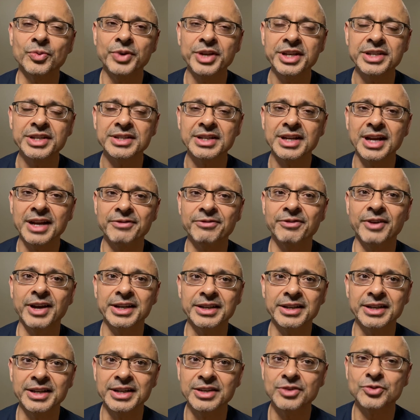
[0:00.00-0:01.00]
reason I
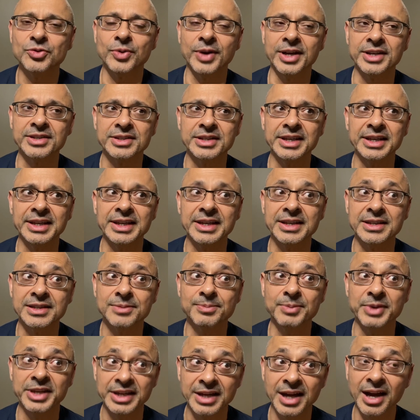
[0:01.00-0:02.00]
find it interesting is
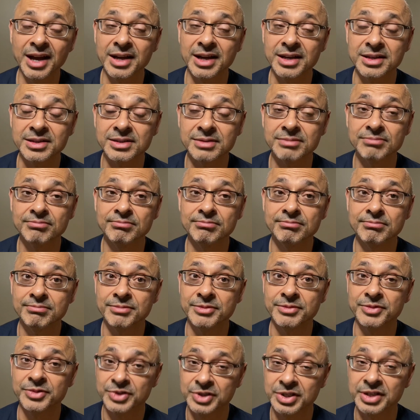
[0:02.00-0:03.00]
because
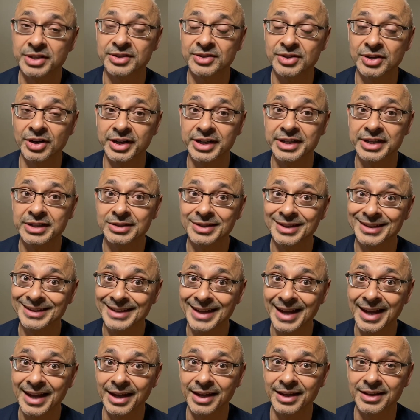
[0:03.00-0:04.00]
to, starting
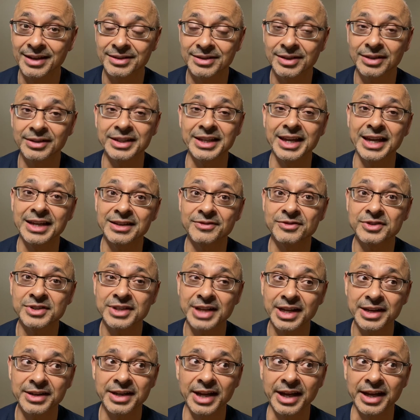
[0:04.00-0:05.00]
today till the end of
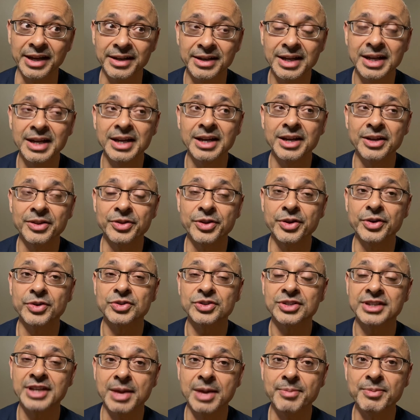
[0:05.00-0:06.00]
Sunday,
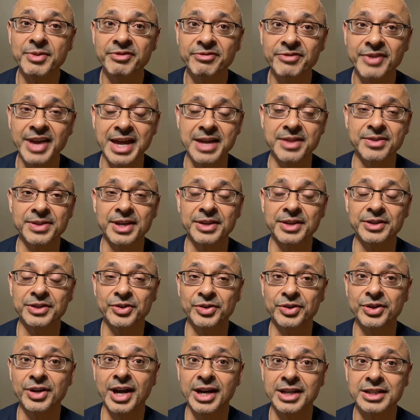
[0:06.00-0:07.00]
there's some event that
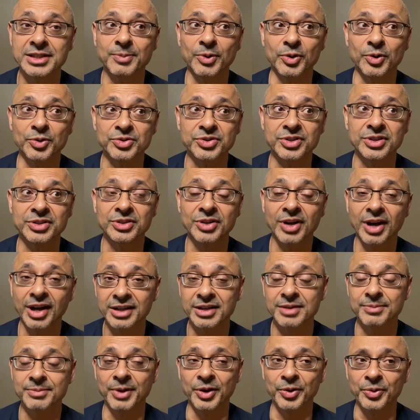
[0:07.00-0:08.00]
you're not supposed to
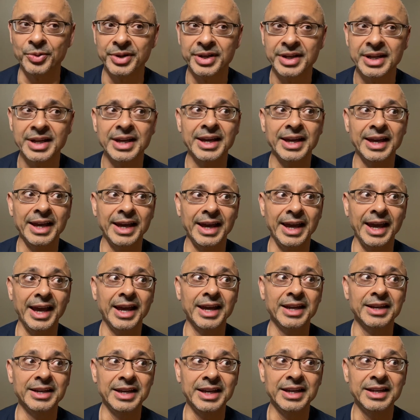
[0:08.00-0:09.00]
talk about.
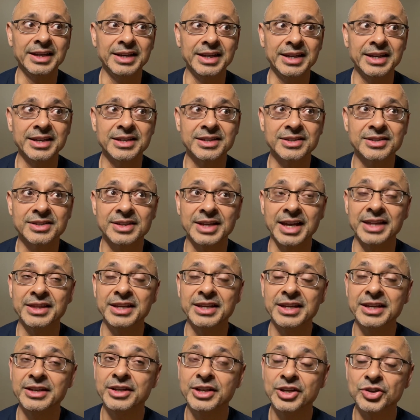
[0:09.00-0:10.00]
And it is,
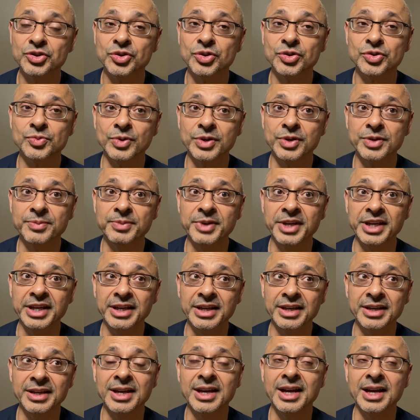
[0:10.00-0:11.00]
the initials would
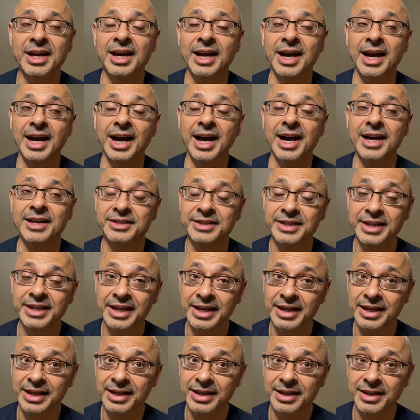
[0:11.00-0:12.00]
be uh,
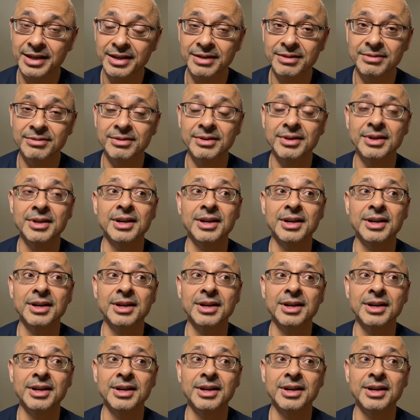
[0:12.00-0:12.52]
T